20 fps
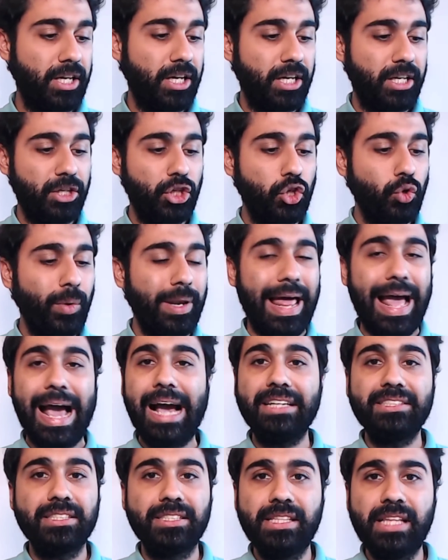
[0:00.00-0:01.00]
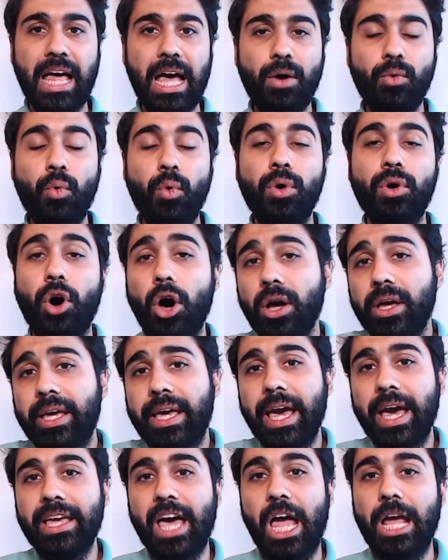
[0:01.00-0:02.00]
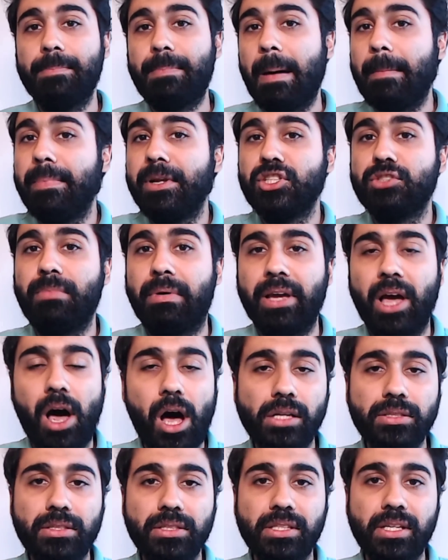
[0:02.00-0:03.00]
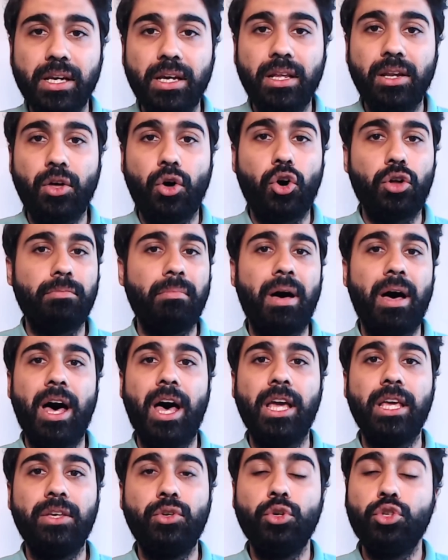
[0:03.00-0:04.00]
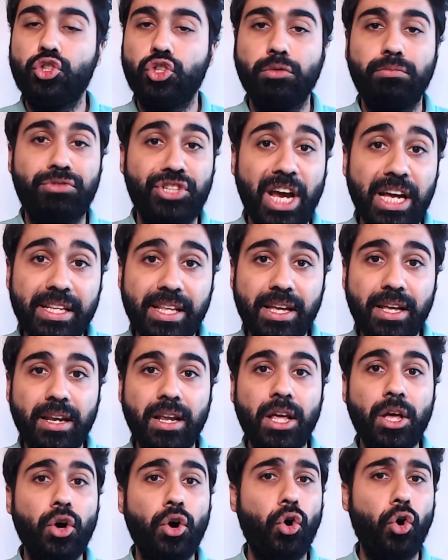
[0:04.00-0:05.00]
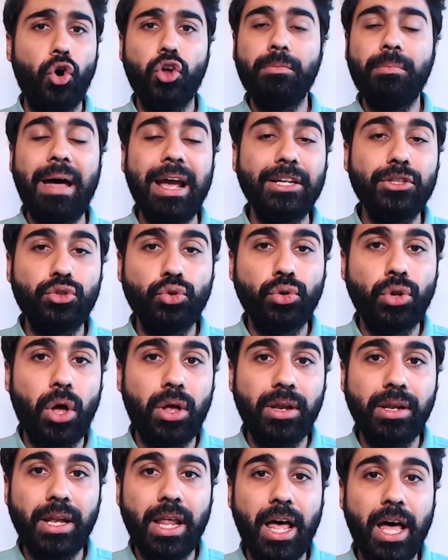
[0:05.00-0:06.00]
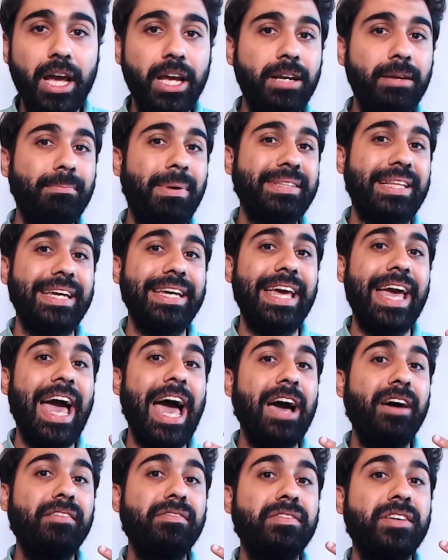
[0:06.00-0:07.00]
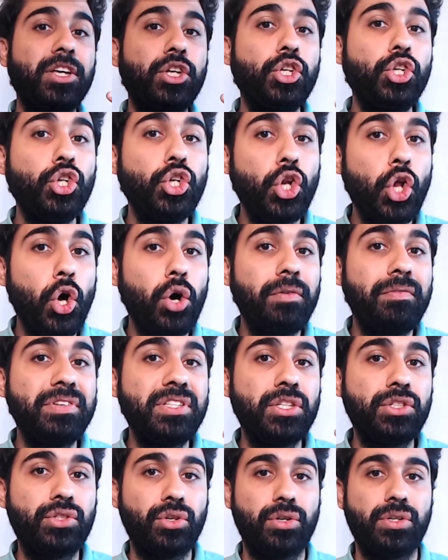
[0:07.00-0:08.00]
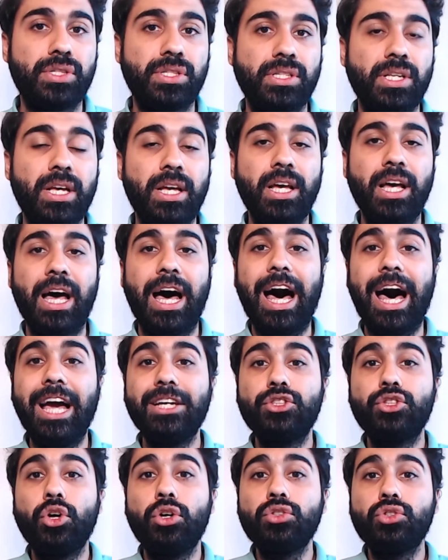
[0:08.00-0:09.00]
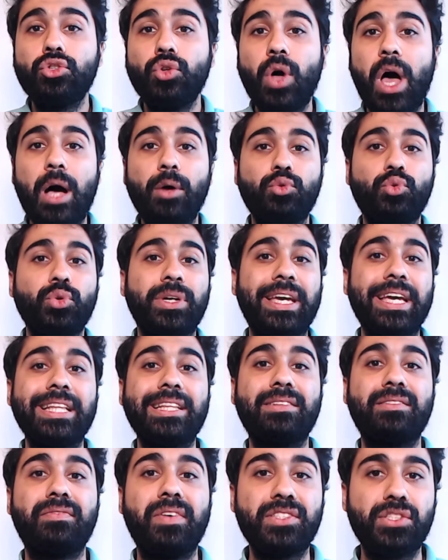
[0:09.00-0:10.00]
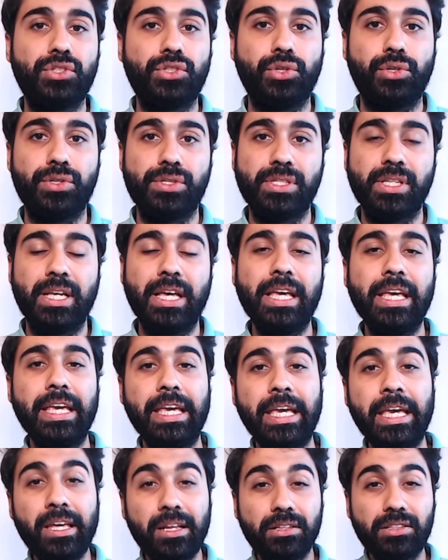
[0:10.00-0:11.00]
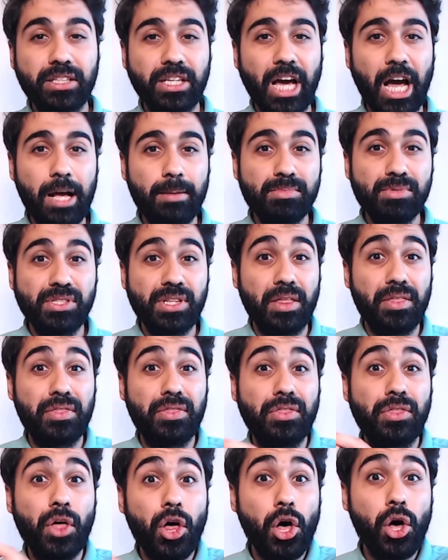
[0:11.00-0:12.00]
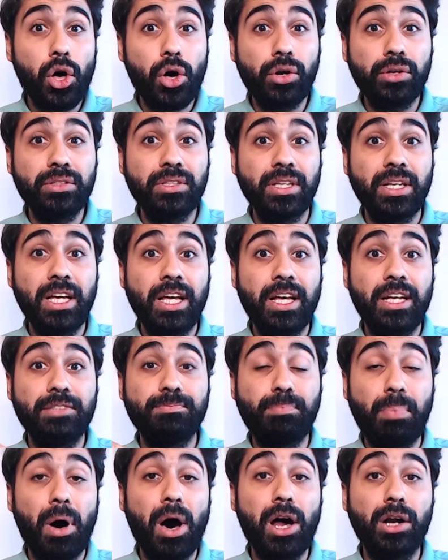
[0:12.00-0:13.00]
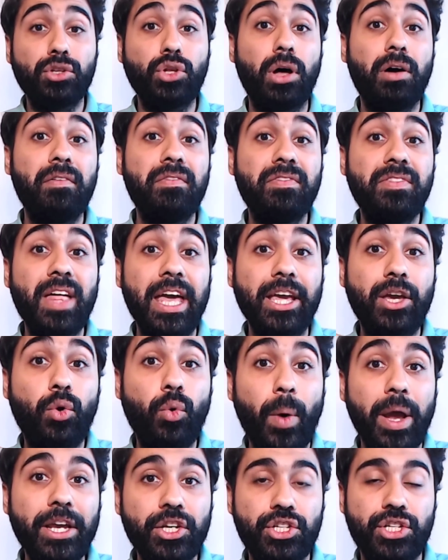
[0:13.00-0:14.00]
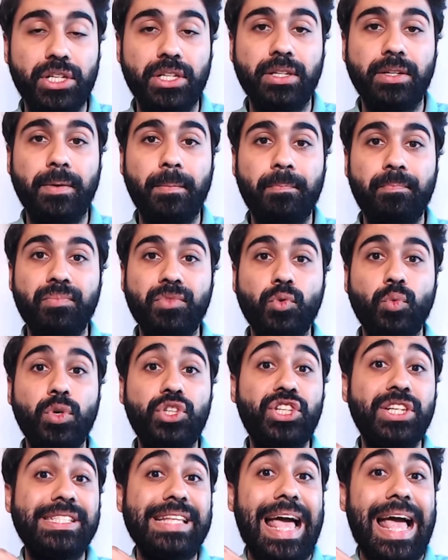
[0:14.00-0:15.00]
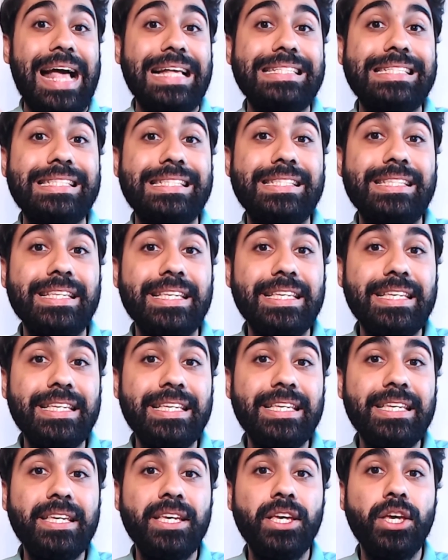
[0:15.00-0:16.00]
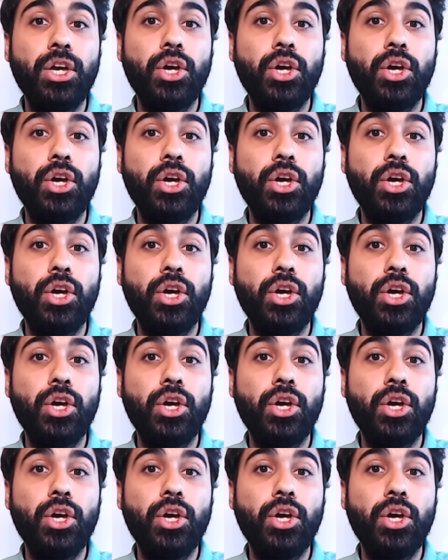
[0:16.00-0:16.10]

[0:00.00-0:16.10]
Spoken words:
You will ask now, okay, I published my article or my YouTube channel or my tool online, but I have no visitors. I don't know how to get visitors. Here it comes the third part of the equation, which is SEO.